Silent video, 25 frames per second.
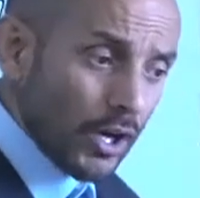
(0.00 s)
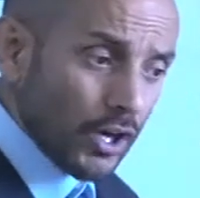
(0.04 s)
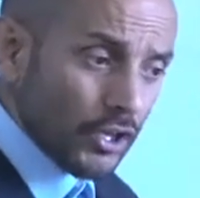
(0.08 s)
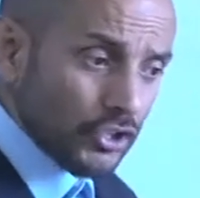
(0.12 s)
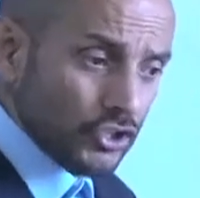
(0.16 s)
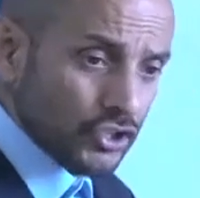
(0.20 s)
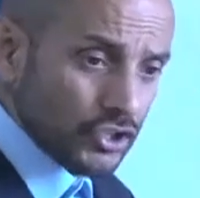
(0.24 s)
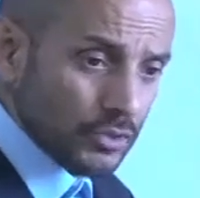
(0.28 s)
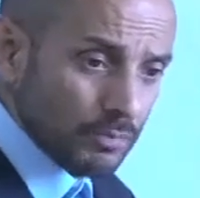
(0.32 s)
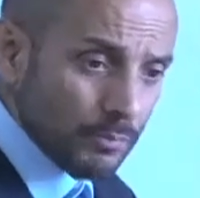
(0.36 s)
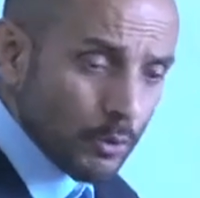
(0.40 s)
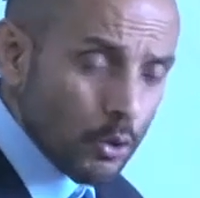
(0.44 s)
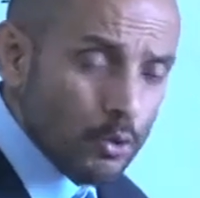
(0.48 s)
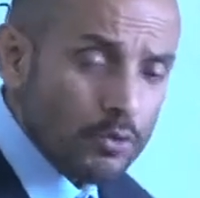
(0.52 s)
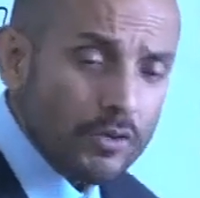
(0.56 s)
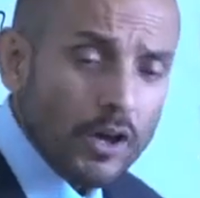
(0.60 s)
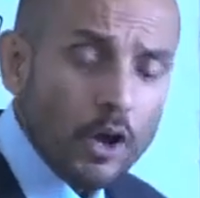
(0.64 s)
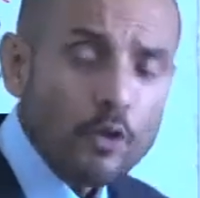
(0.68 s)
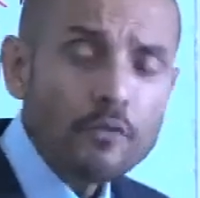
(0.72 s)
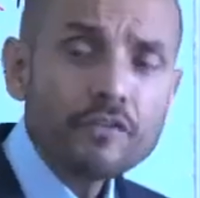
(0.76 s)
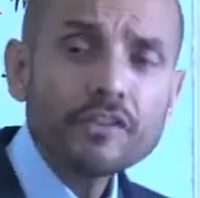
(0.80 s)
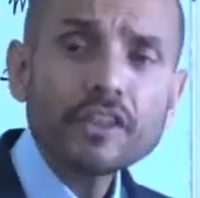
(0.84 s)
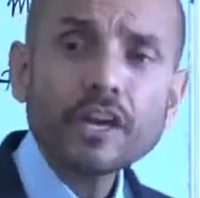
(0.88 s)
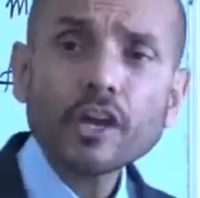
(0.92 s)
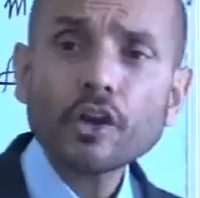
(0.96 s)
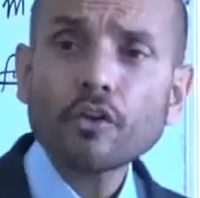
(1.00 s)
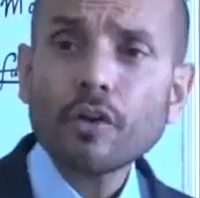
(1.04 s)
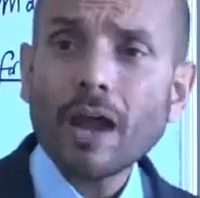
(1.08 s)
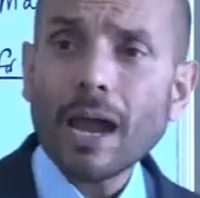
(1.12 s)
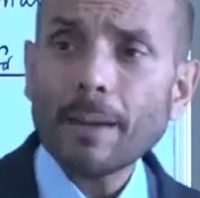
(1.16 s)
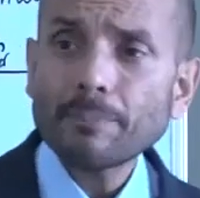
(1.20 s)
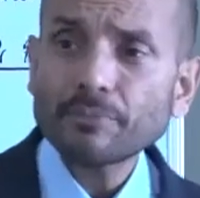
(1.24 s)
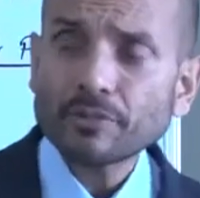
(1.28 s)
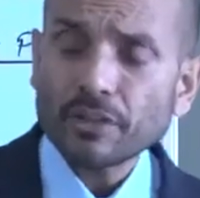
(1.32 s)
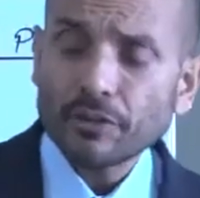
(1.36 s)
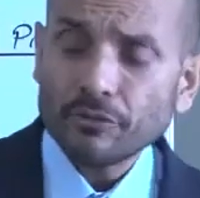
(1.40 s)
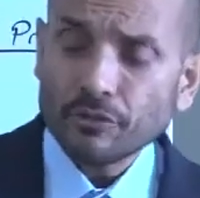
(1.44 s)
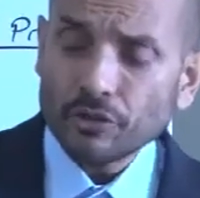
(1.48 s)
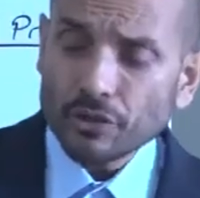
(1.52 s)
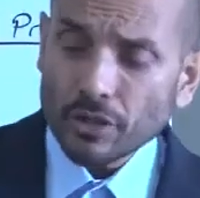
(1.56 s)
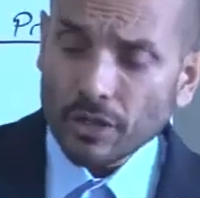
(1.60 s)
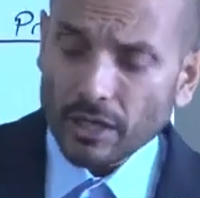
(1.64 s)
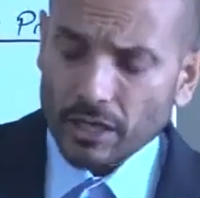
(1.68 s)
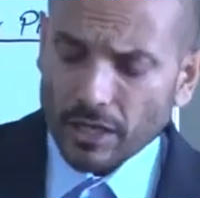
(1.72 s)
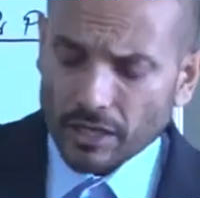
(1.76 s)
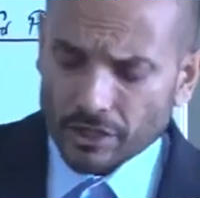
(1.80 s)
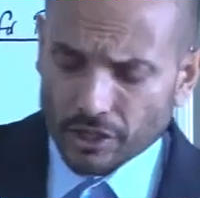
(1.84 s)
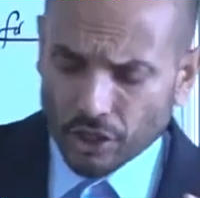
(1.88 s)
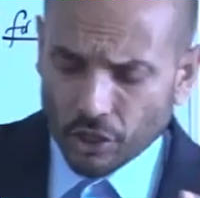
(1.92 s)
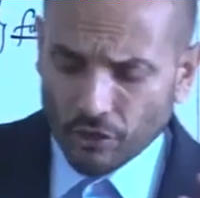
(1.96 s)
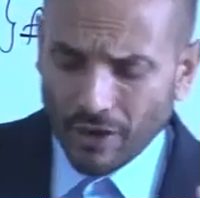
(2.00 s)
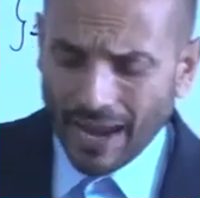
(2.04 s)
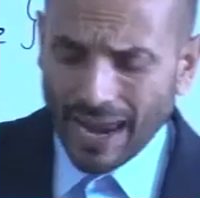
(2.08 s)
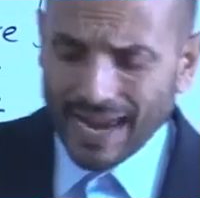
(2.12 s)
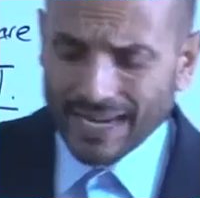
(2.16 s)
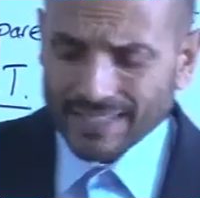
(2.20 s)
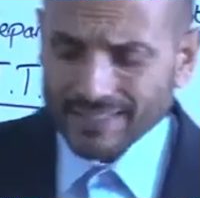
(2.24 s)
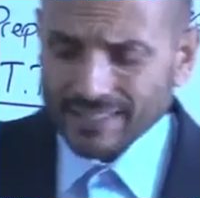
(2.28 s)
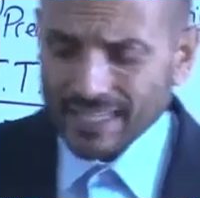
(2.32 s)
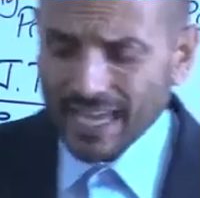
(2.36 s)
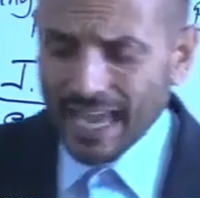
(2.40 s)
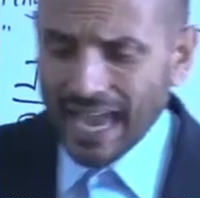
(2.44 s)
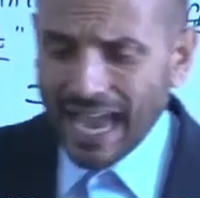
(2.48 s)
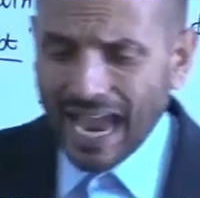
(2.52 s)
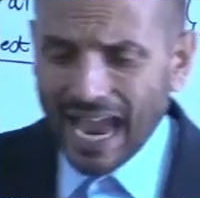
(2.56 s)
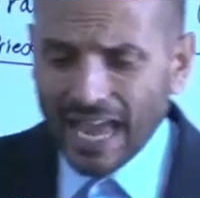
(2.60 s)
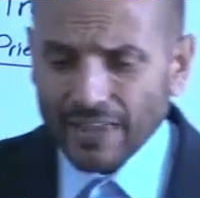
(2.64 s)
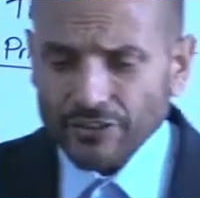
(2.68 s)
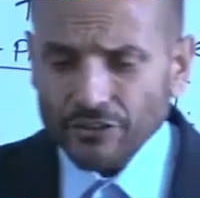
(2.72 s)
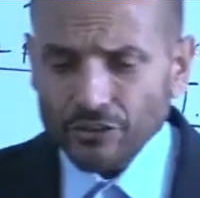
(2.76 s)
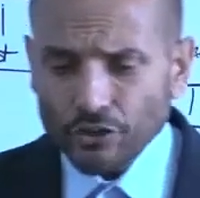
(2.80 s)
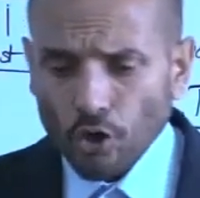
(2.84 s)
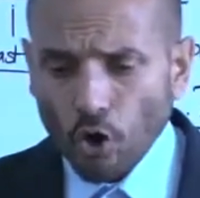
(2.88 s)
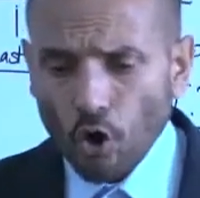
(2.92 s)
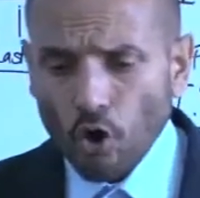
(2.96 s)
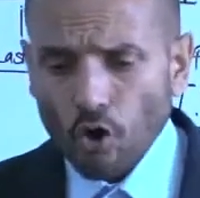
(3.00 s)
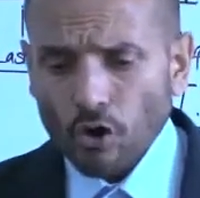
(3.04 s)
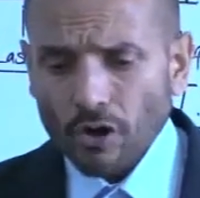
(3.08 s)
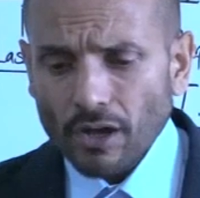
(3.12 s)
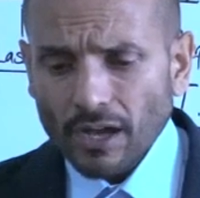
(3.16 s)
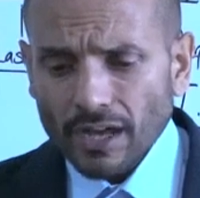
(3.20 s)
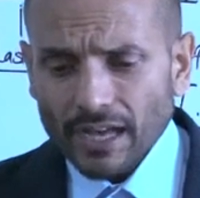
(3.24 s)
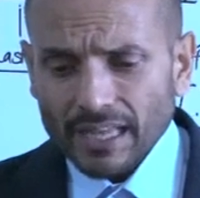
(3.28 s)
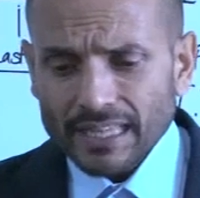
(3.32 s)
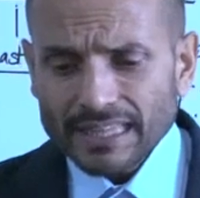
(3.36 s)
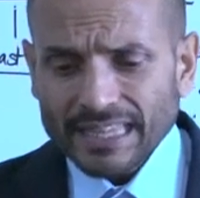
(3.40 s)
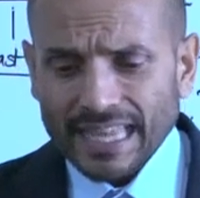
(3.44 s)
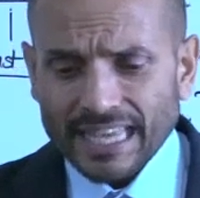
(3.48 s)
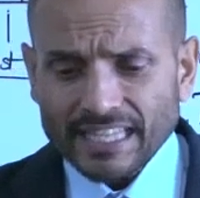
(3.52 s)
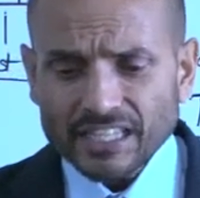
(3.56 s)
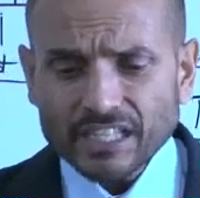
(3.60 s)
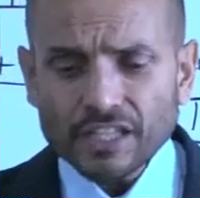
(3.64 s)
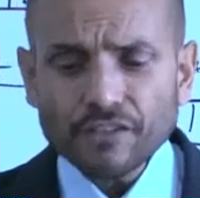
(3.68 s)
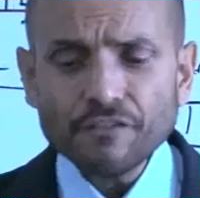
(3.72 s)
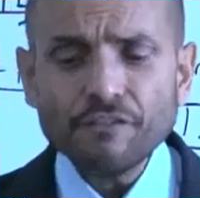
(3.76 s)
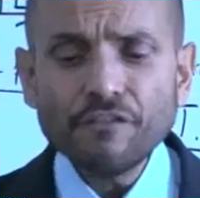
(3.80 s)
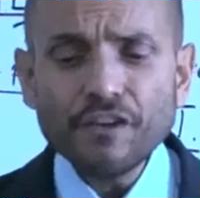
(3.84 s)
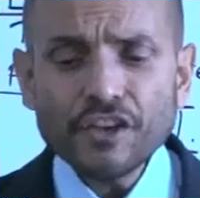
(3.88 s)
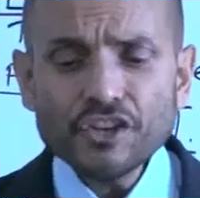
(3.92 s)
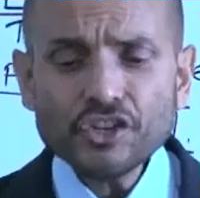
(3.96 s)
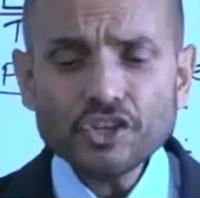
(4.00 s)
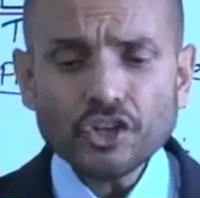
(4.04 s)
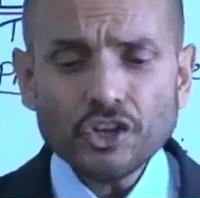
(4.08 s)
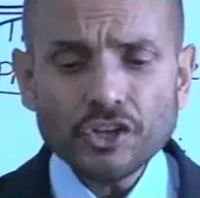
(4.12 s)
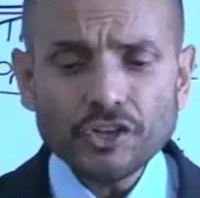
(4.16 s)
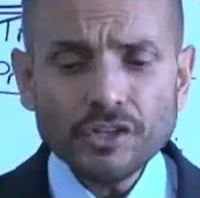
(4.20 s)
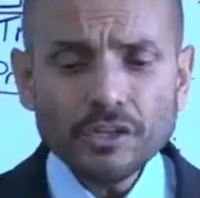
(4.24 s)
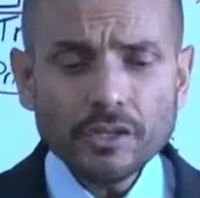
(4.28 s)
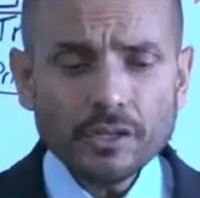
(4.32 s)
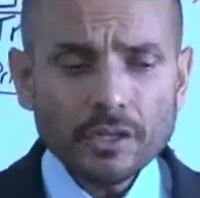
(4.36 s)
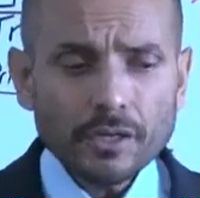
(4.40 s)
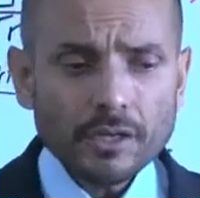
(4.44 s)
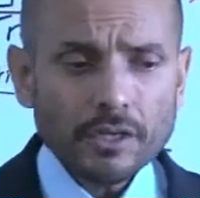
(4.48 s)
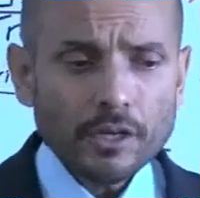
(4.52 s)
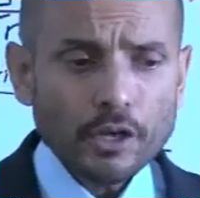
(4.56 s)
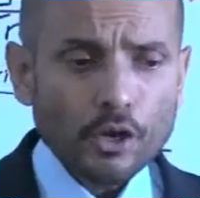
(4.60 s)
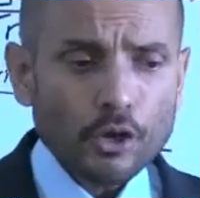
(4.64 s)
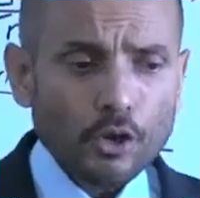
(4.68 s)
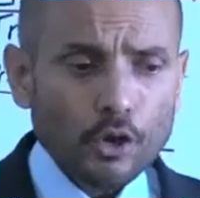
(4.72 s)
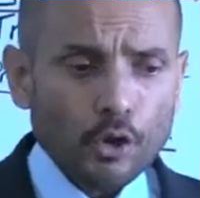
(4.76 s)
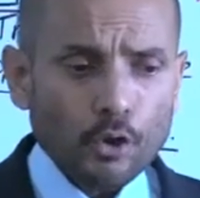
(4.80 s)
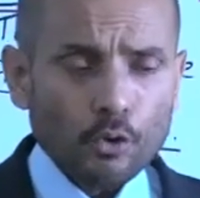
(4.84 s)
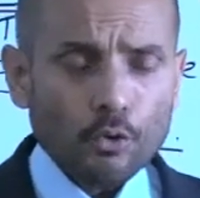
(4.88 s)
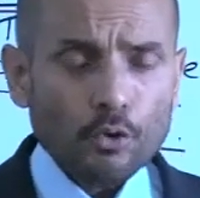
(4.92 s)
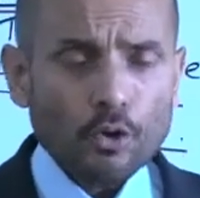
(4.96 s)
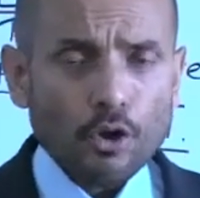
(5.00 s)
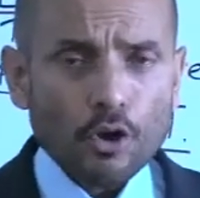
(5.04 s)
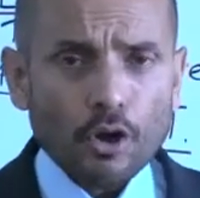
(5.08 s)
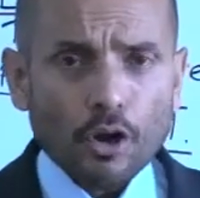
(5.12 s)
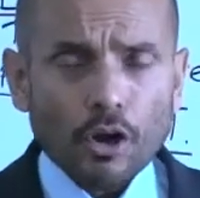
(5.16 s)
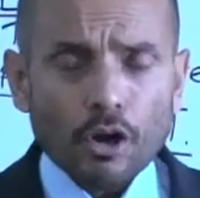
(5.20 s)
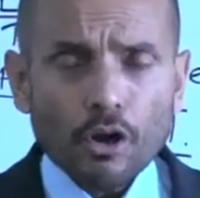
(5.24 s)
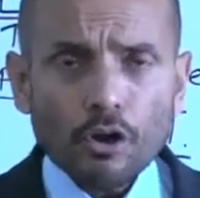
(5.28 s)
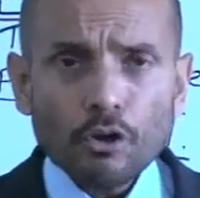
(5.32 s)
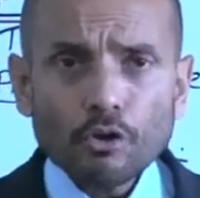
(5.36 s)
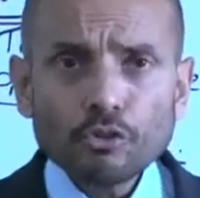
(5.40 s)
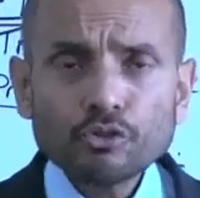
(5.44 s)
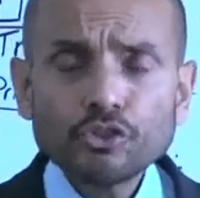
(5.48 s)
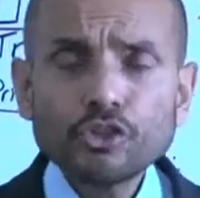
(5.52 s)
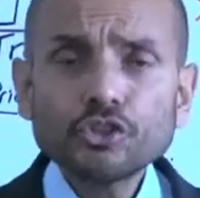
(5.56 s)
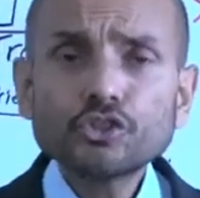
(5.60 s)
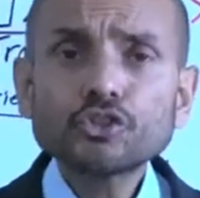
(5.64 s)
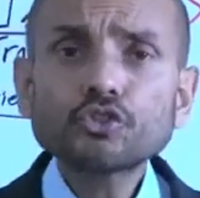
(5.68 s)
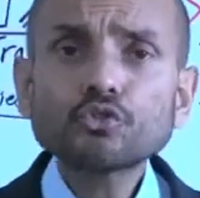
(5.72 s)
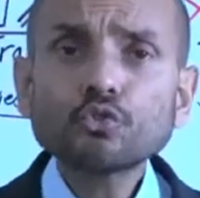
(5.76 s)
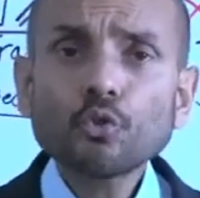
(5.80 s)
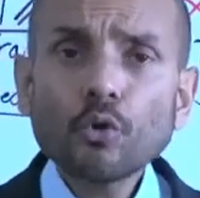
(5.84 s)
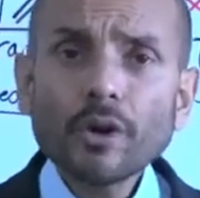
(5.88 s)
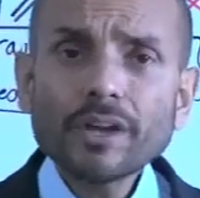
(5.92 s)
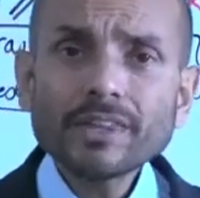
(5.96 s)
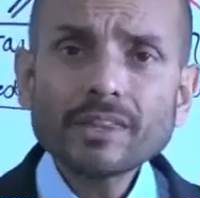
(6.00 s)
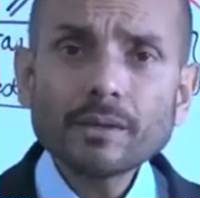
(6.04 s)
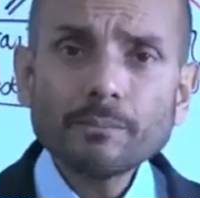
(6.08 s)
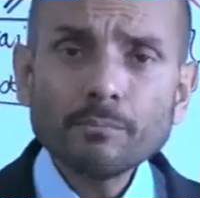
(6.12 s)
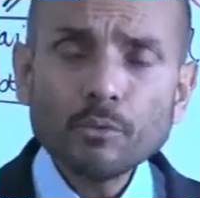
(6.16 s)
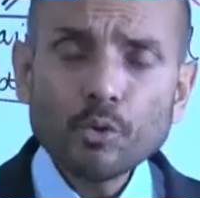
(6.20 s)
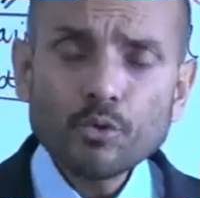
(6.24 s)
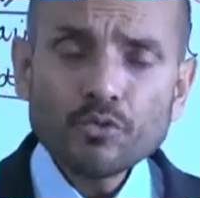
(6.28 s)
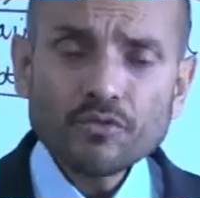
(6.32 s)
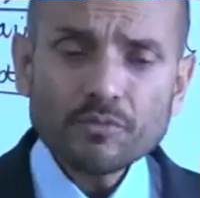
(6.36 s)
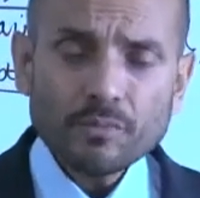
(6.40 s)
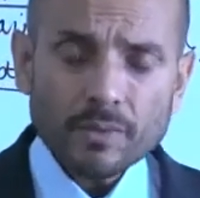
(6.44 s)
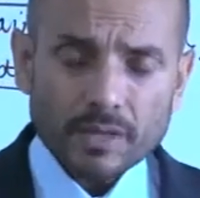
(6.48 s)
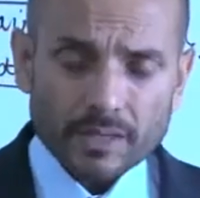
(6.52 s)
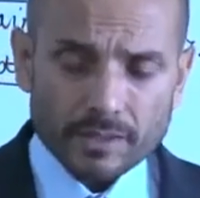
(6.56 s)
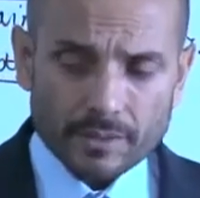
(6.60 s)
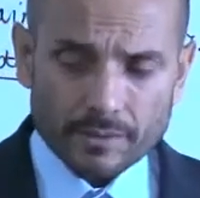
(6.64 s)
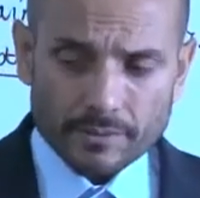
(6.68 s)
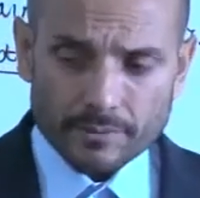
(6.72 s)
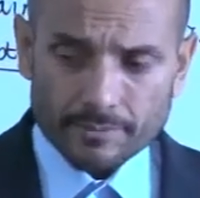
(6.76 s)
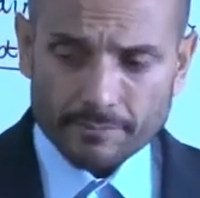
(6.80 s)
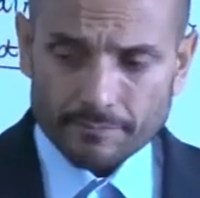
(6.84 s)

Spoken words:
smooth over the cracks and not let division destroy the movement.